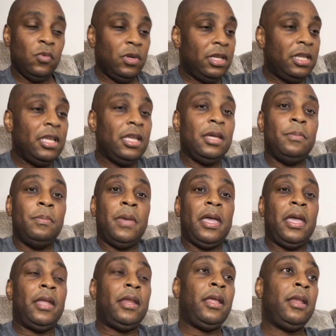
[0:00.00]
did,
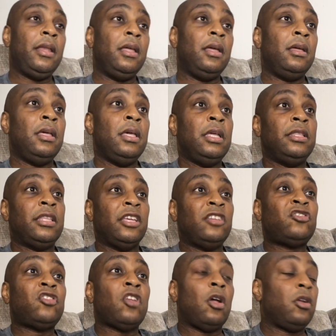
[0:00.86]
man. And they
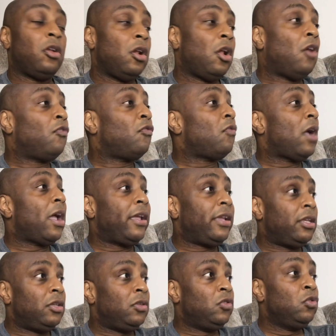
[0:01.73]
started off
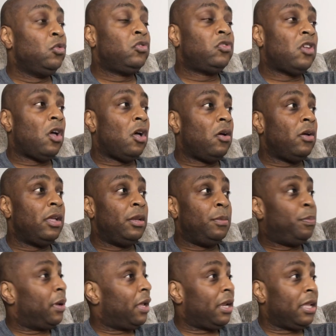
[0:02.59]
right. Utah and
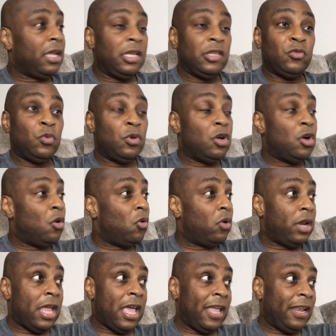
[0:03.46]
the Pelicans were
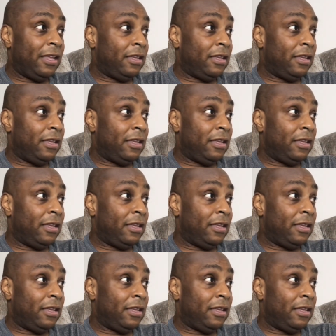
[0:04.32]
going at it.